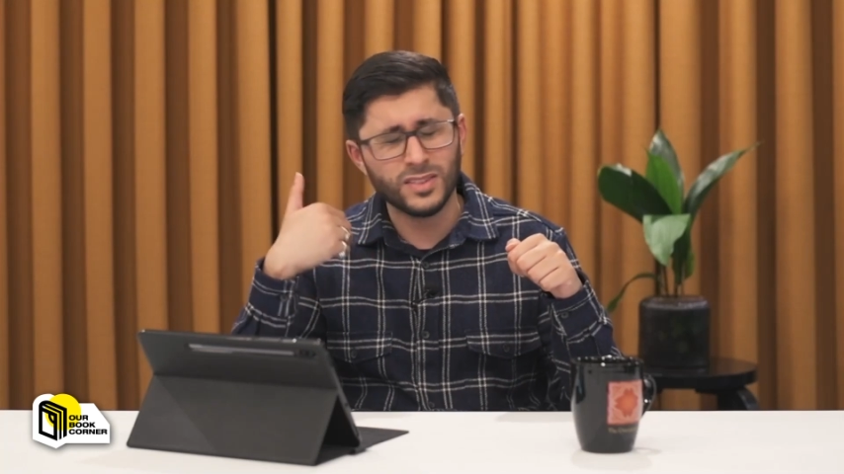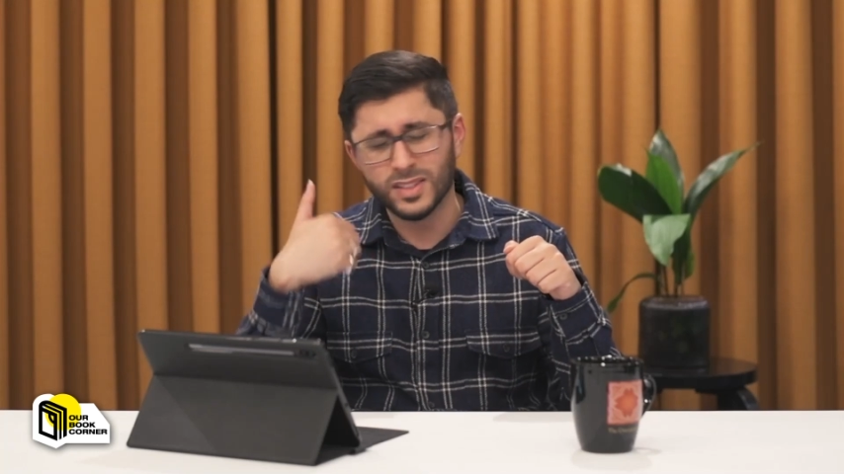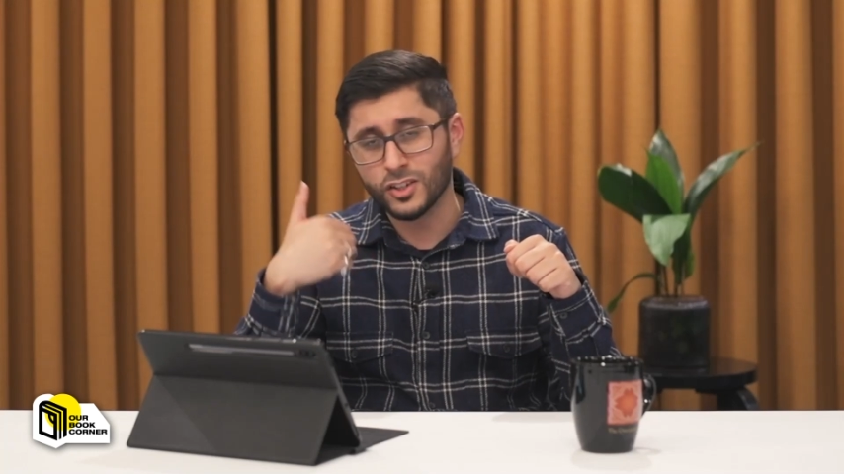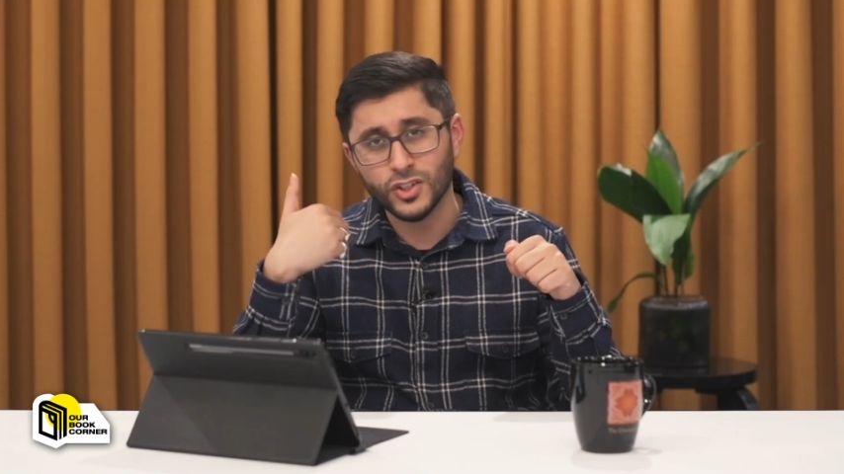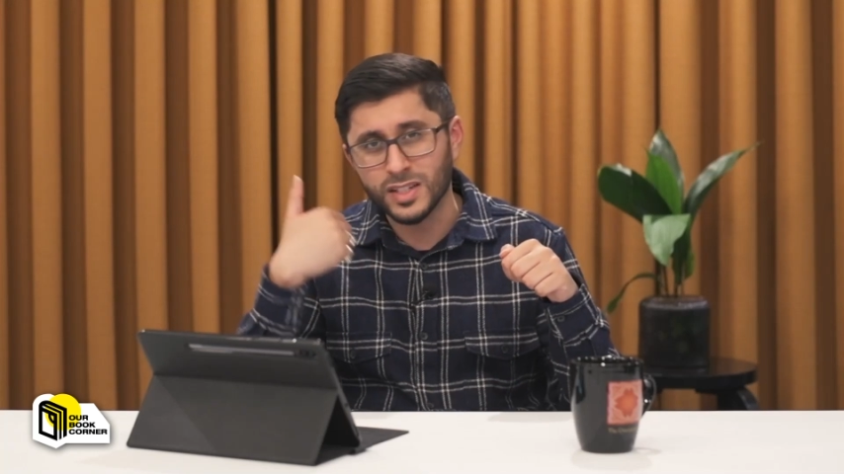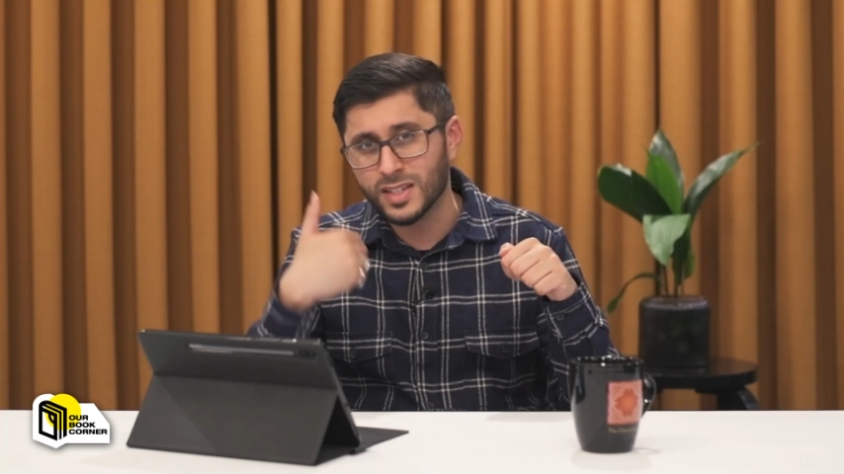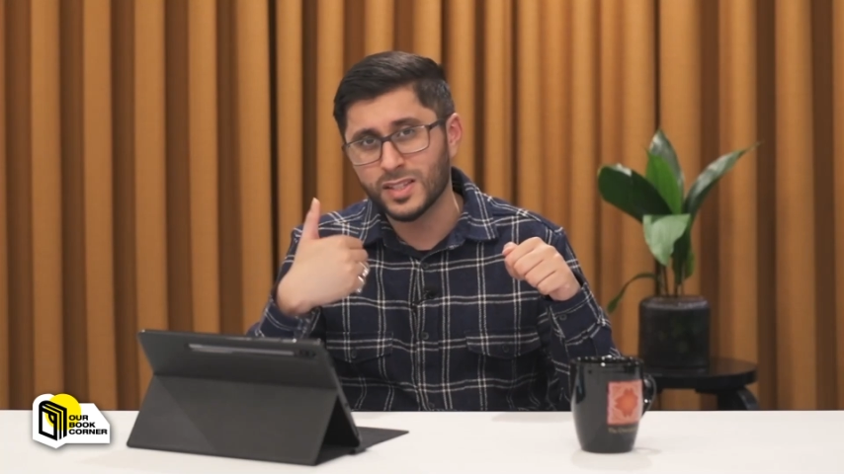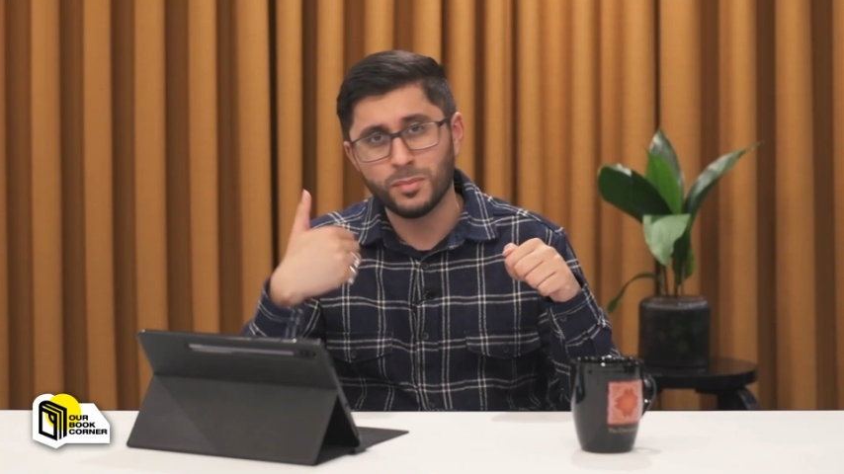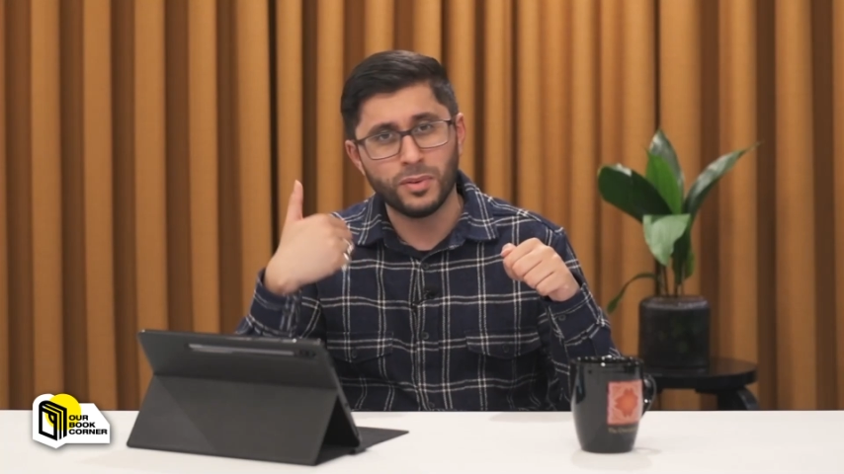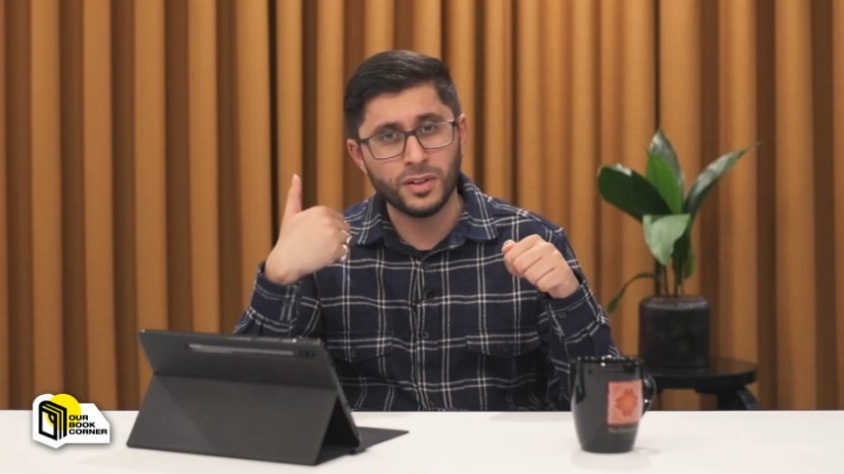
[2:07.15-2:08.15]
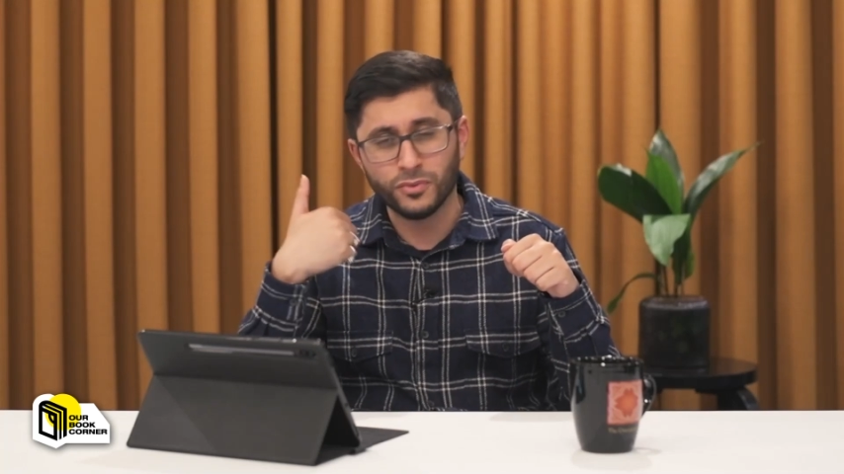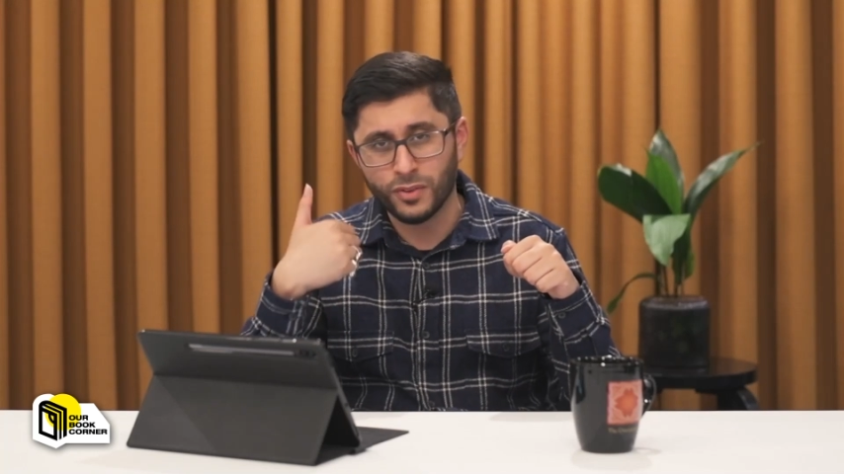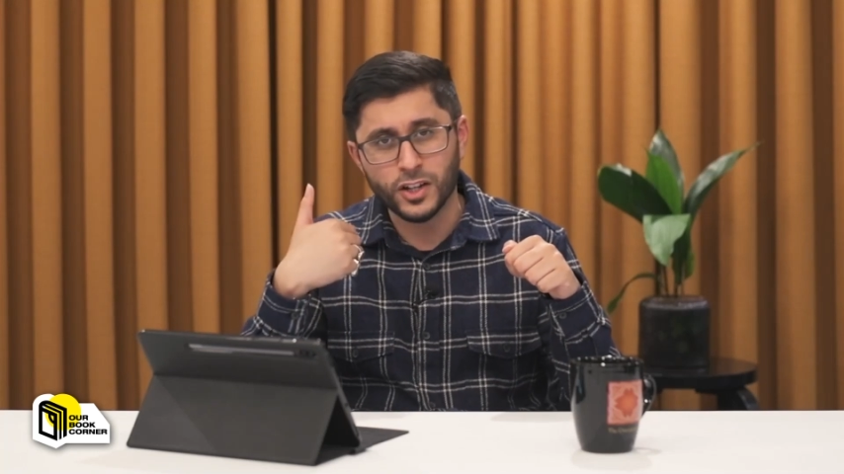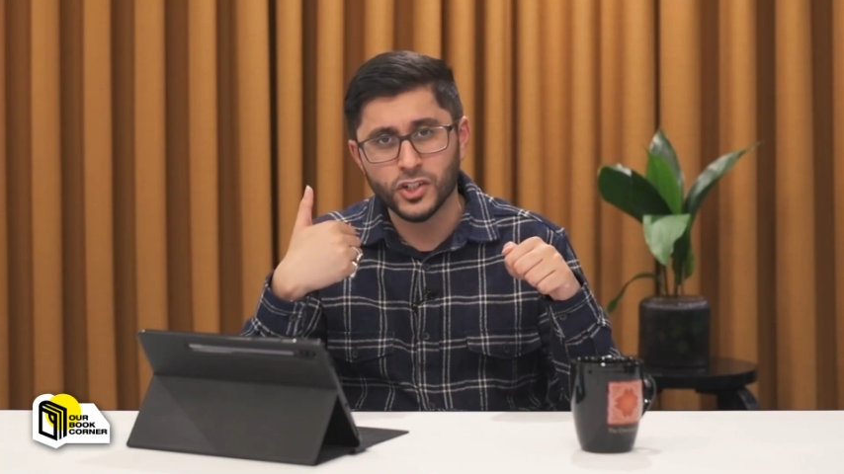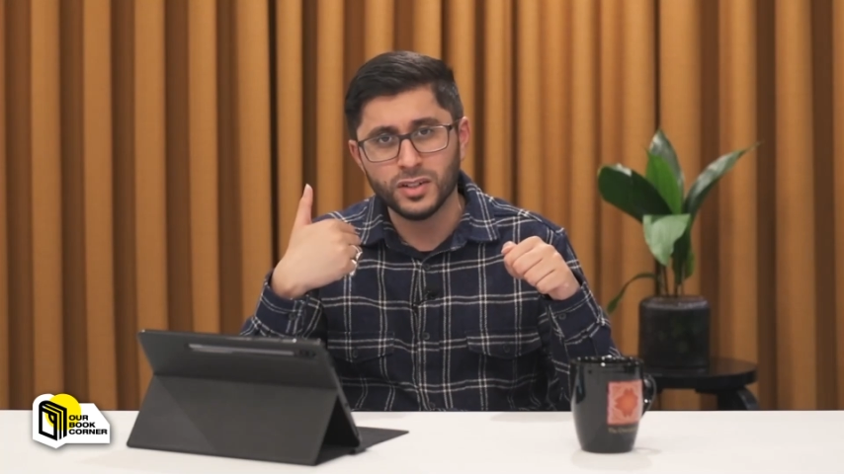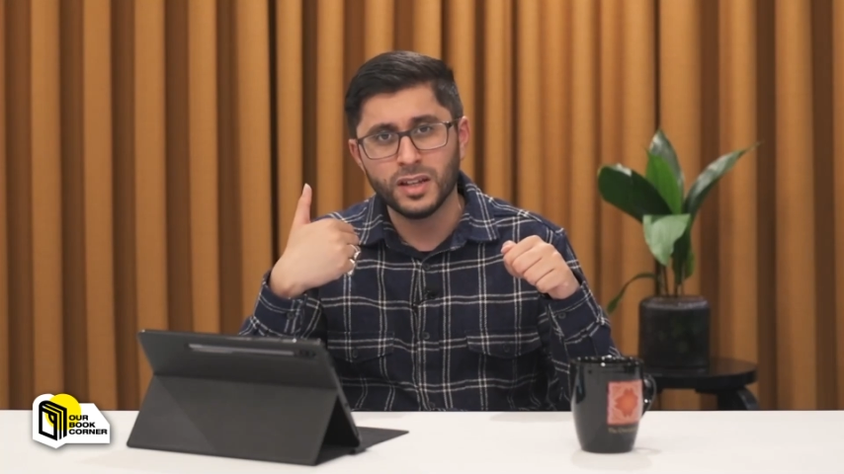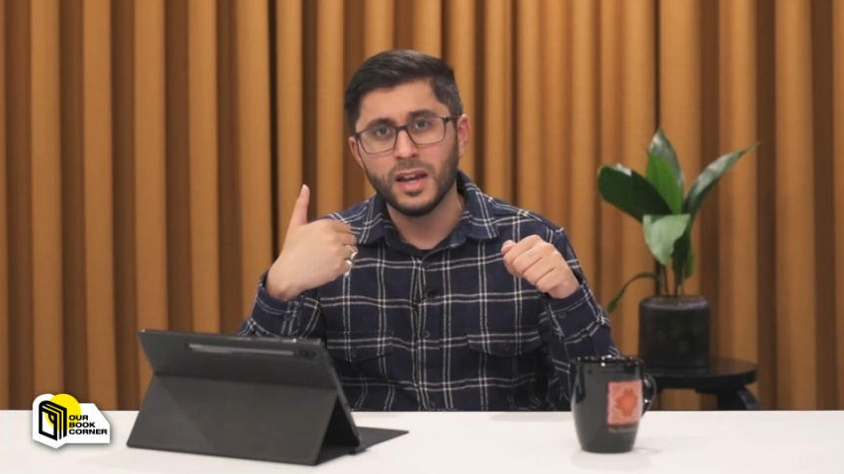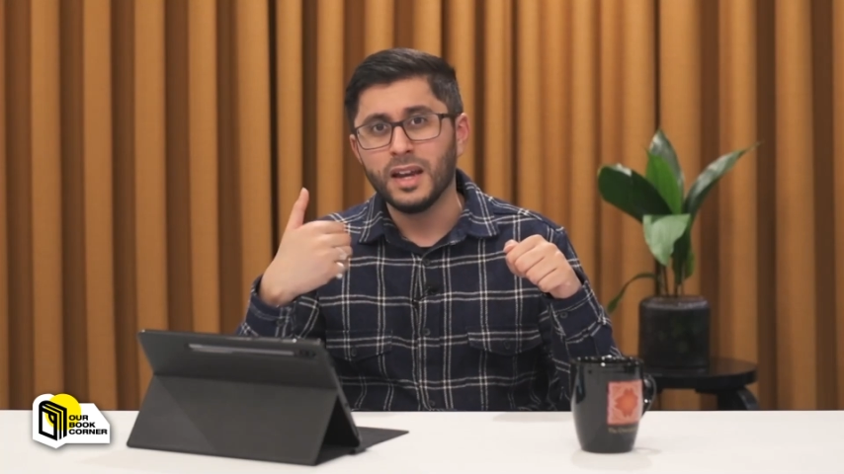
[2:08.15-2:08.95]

such a disciplined fashion